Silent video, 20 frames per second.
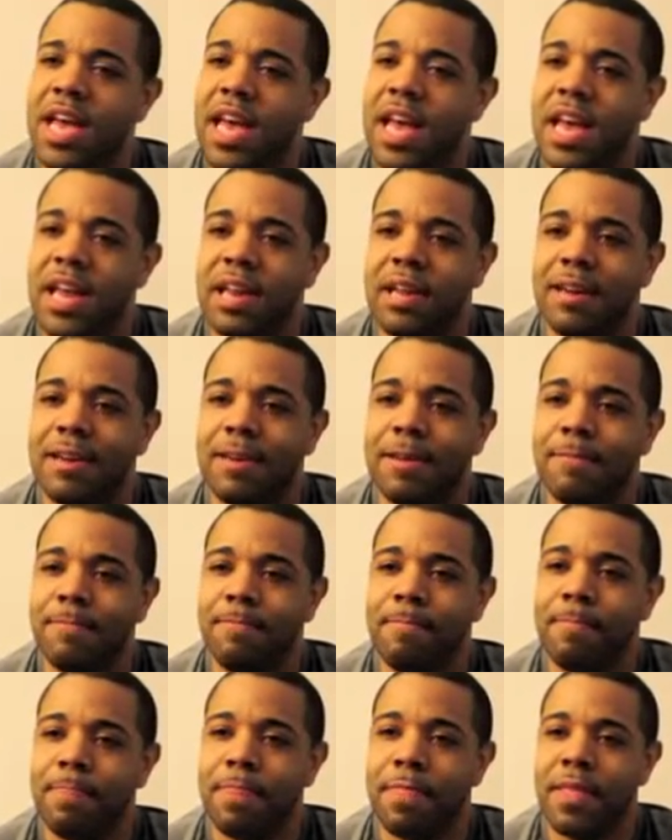And
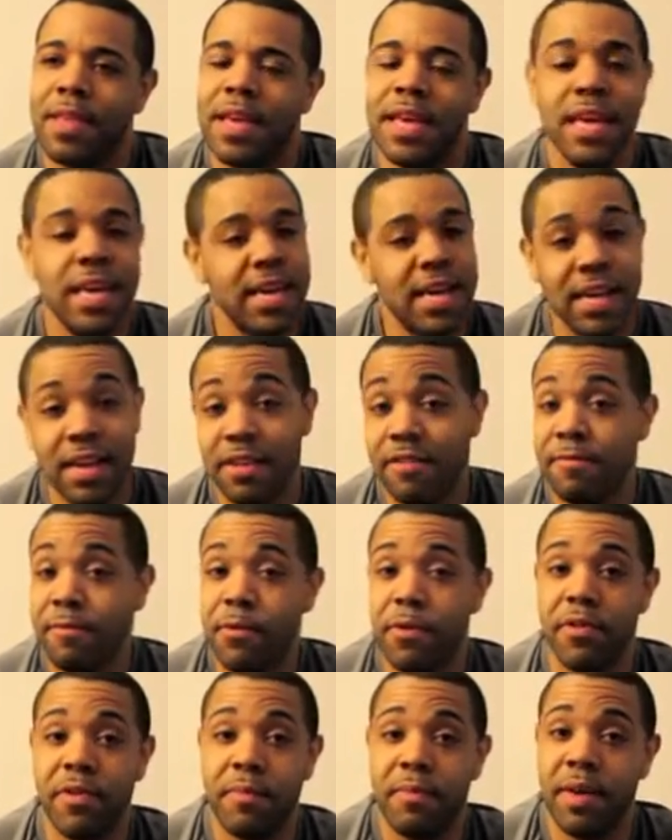um, he can lift
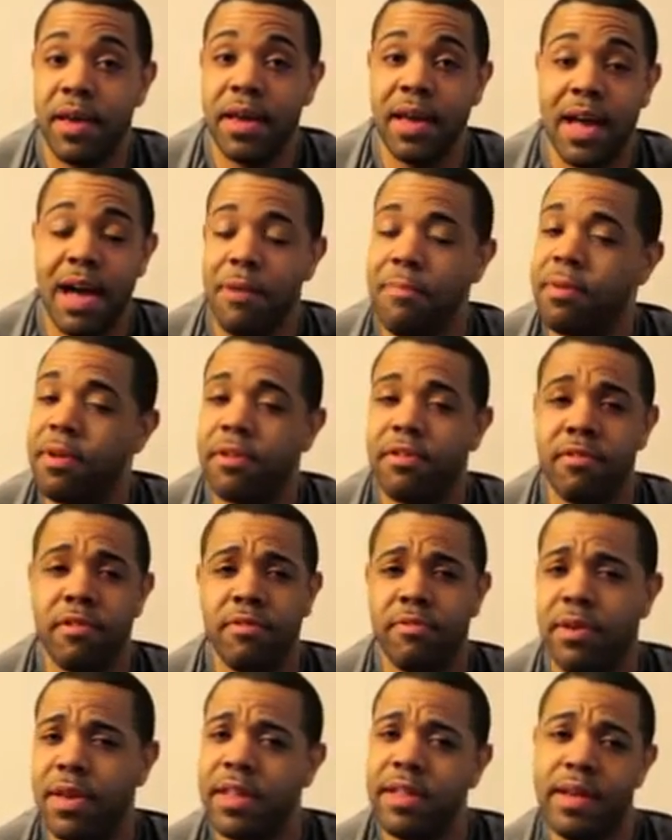more than me. I'll put it
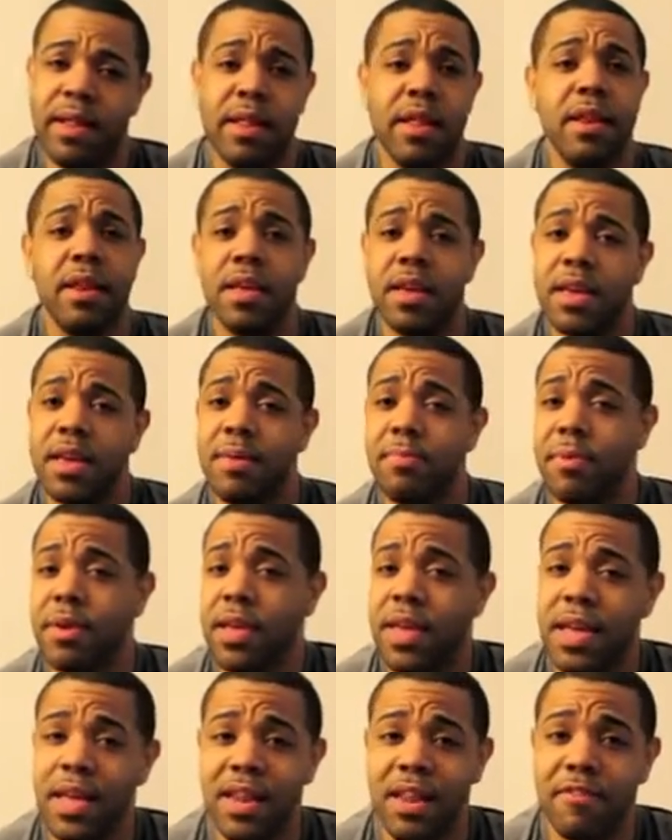this way: he doesn't look it, but
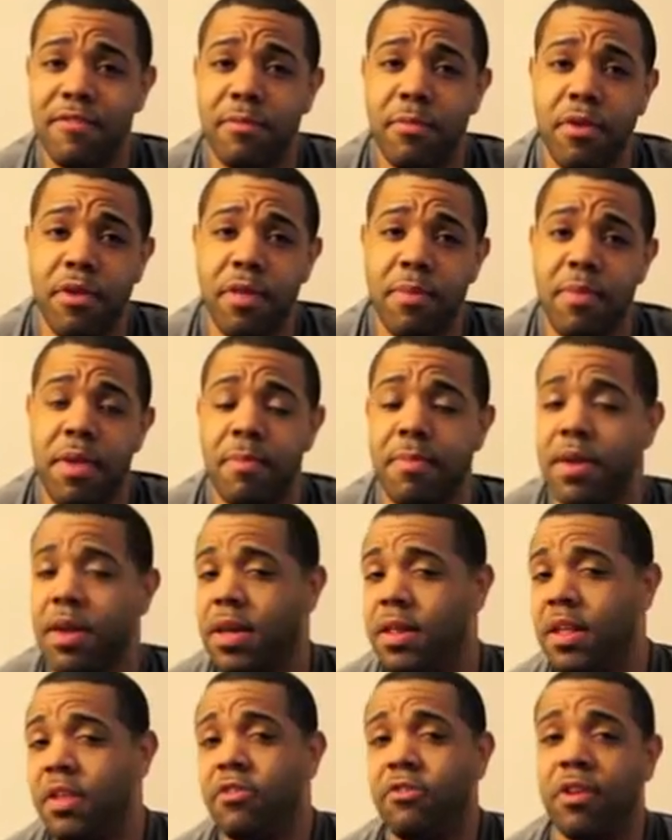he can lift more than me
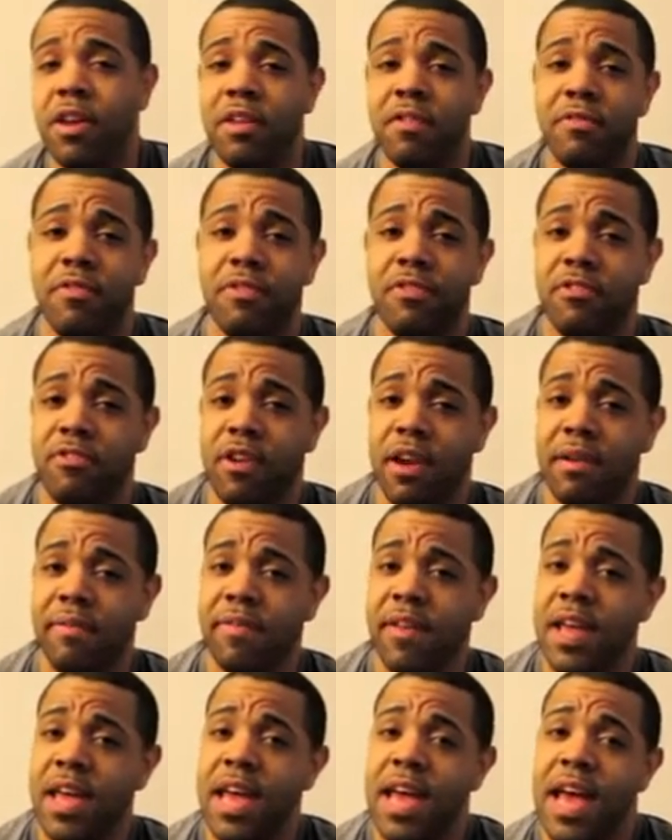because he trains for strength.
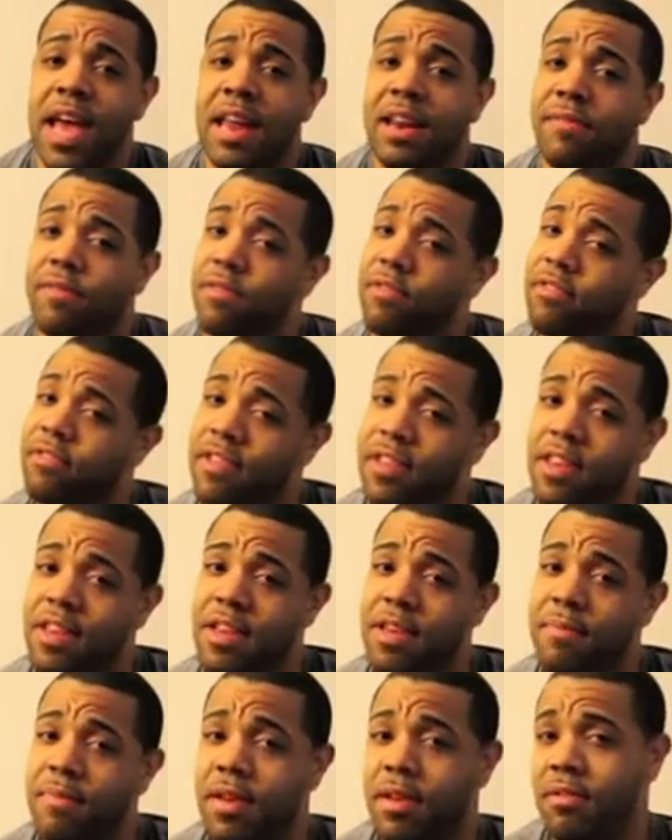And if you see
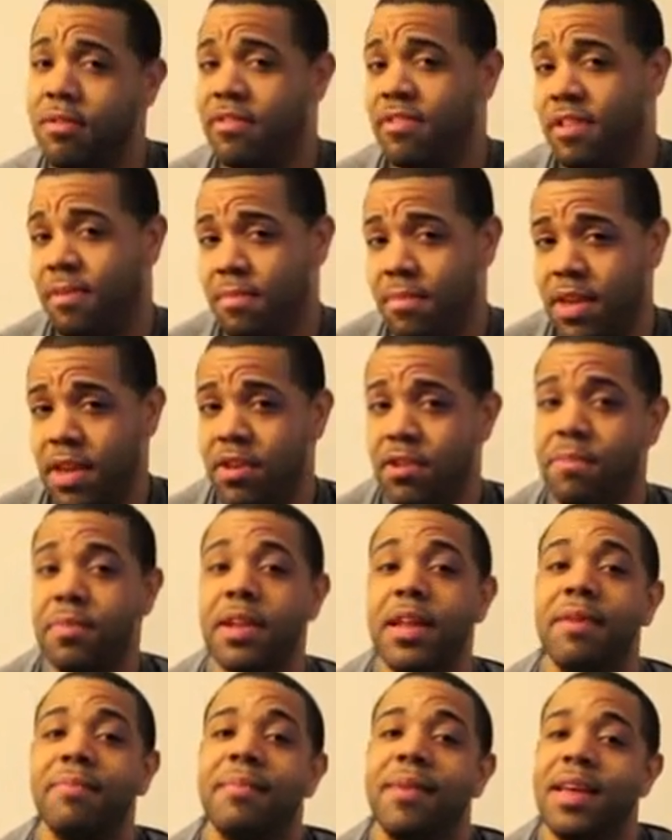him and you see me, you'll
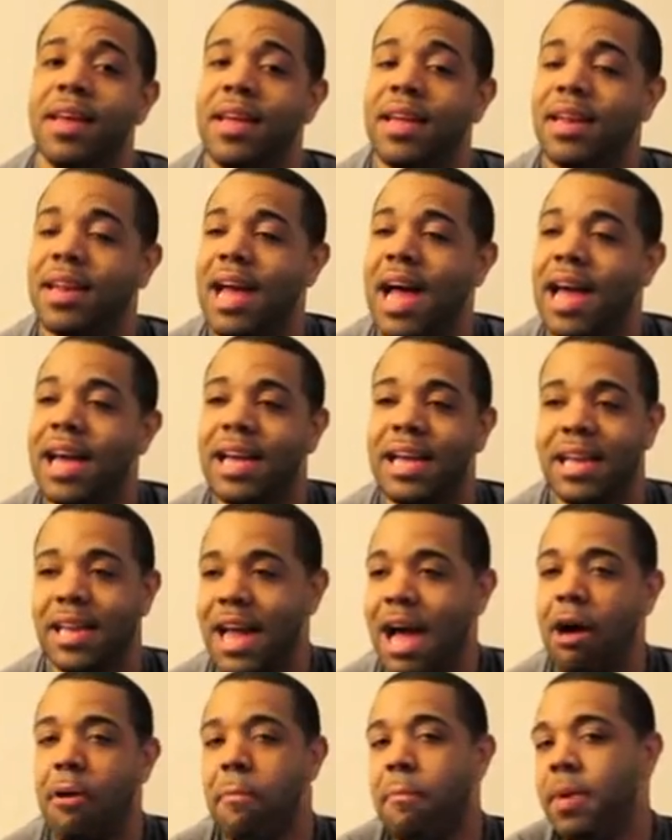be like, man, I
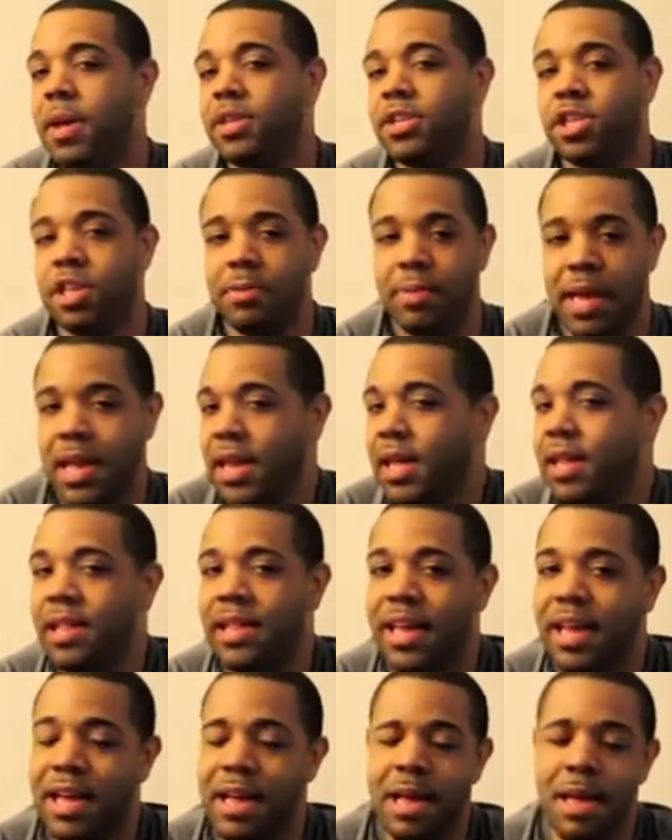can outbench him any
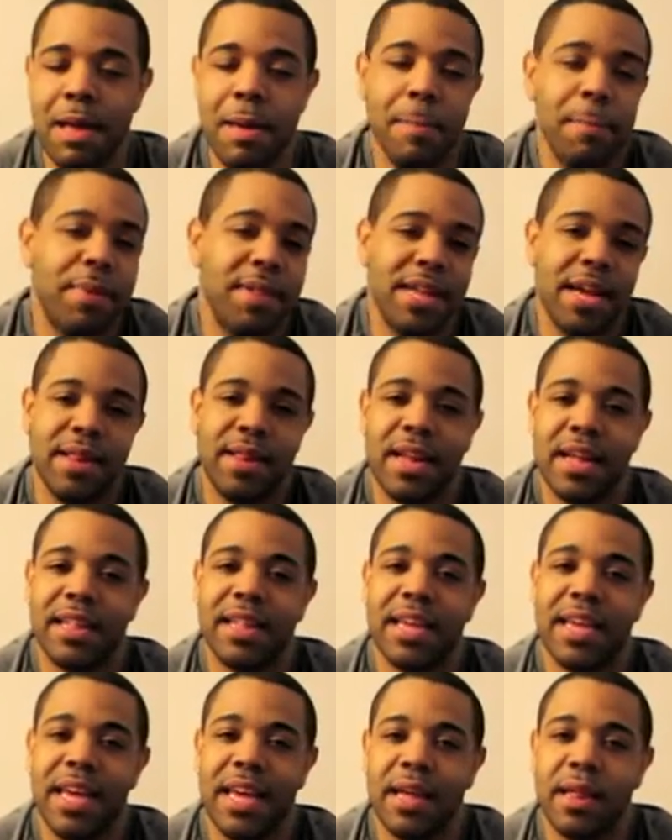day. But that's not
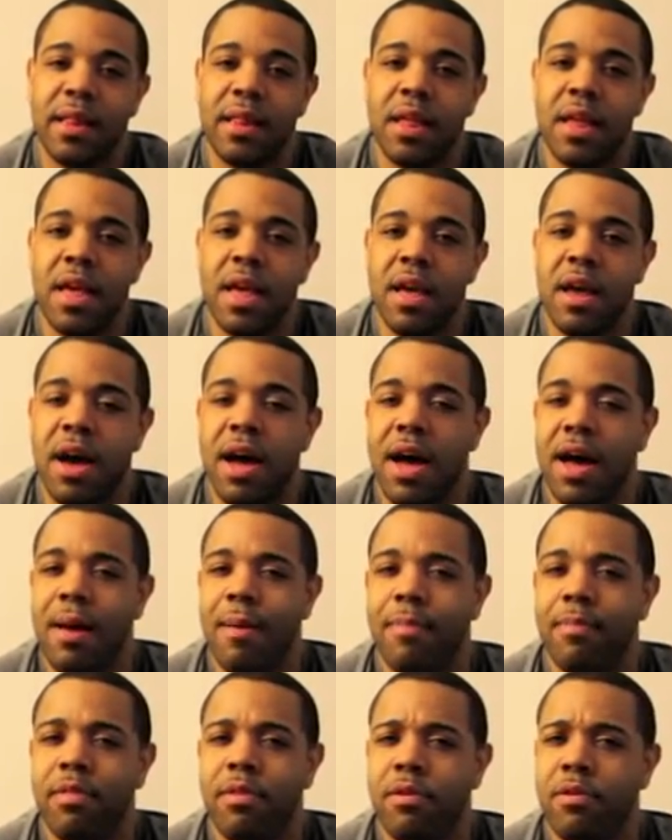the case.
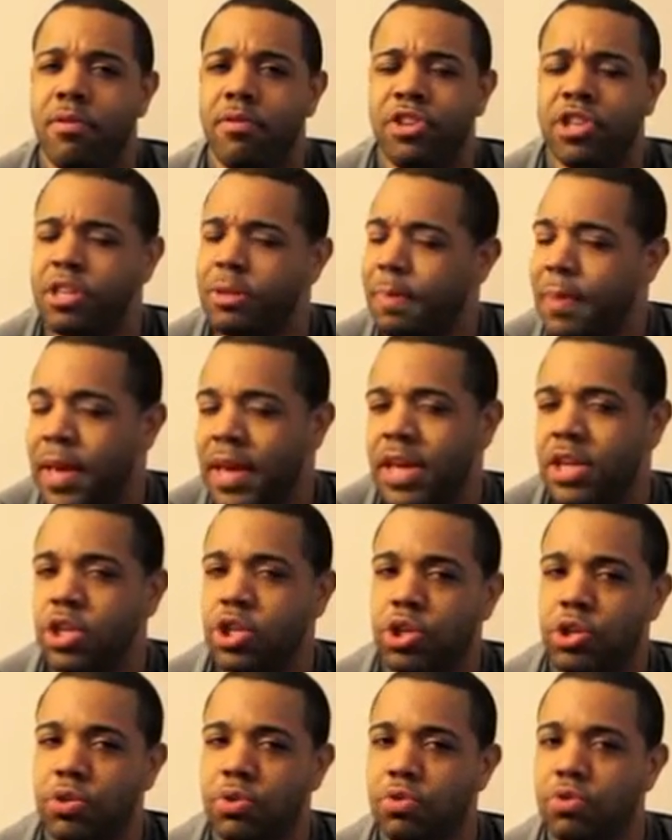Um, so just pick and
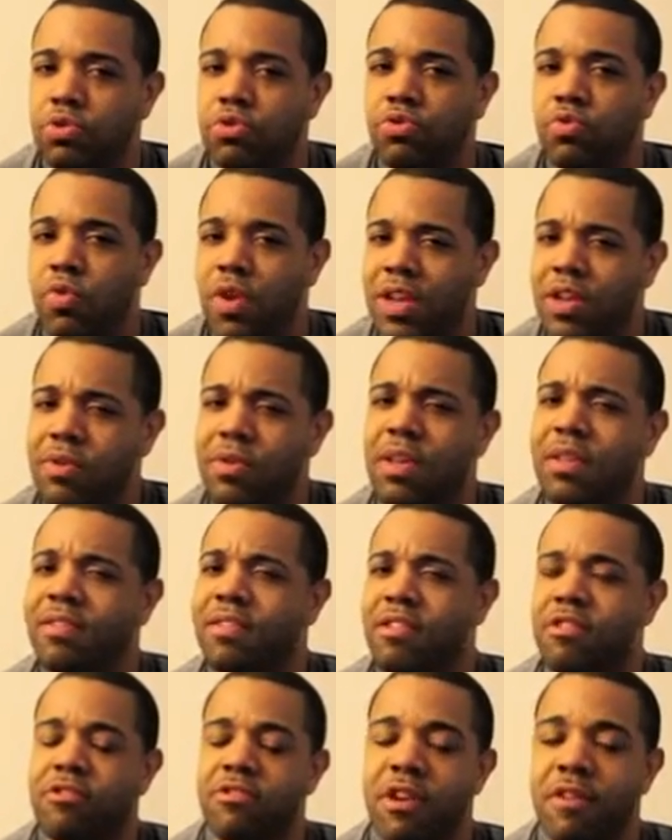choose when you need
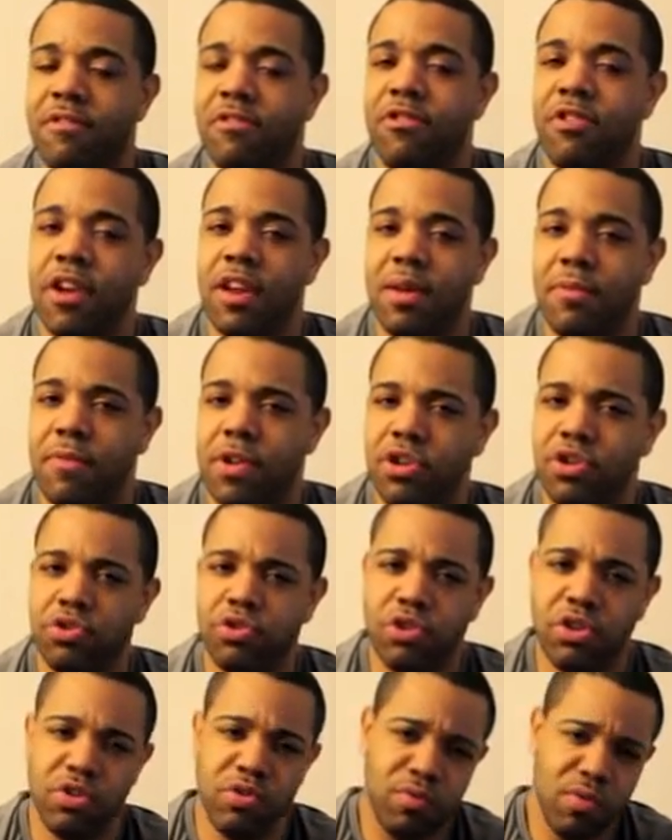to strength train and when you
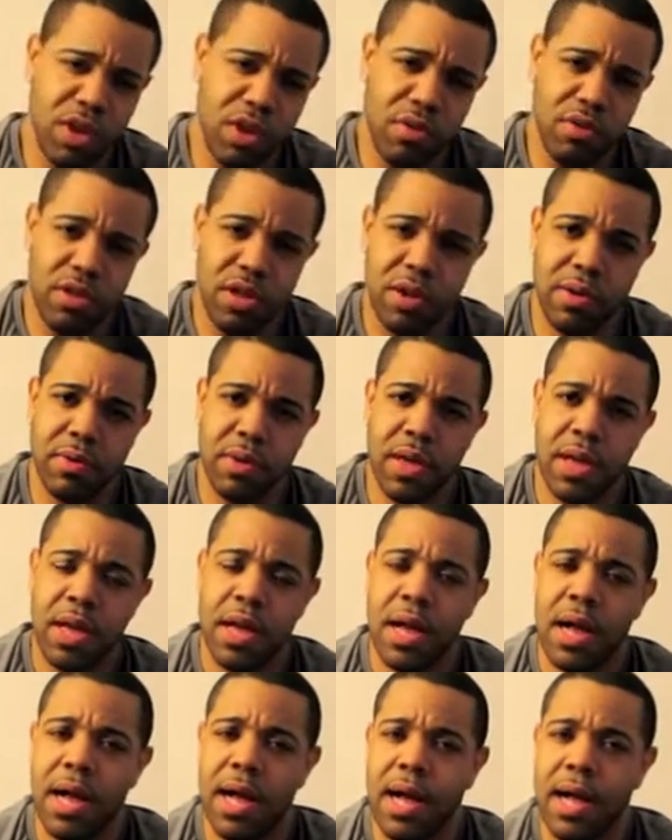when you don't.
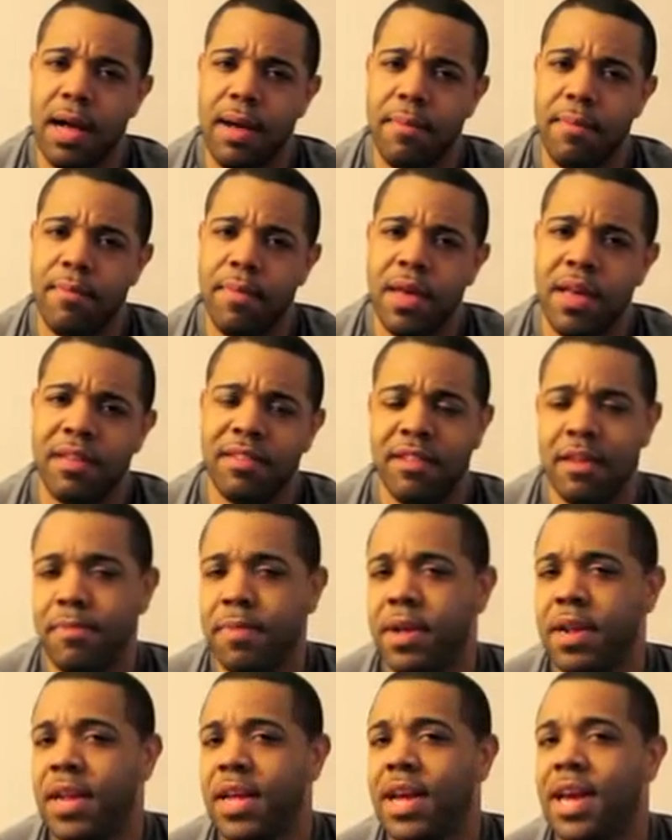Um,
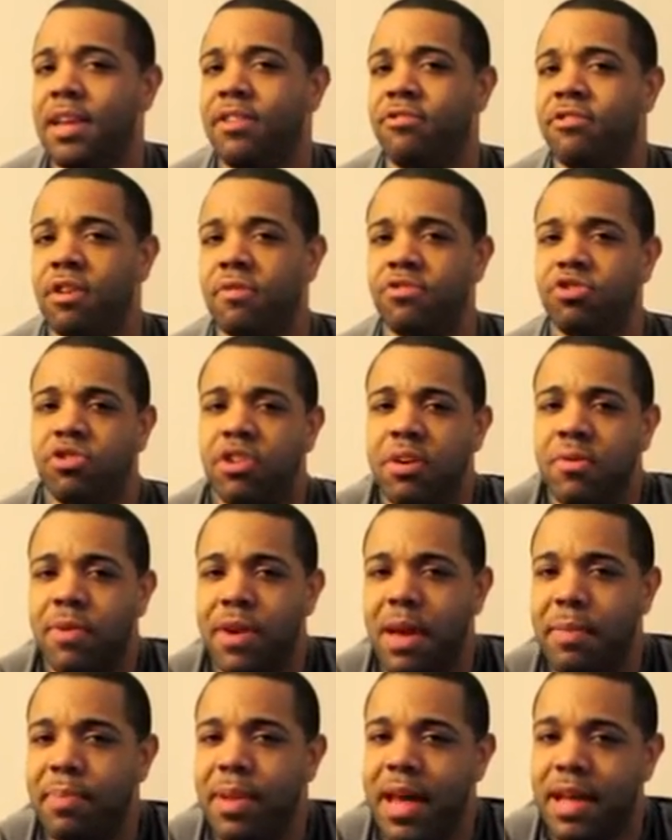typically, I strength train
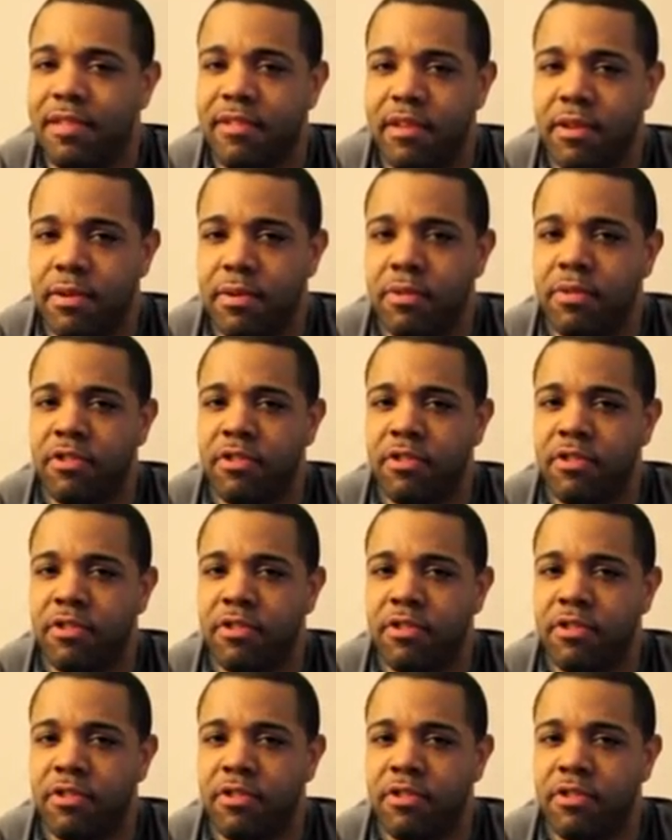when I plateau.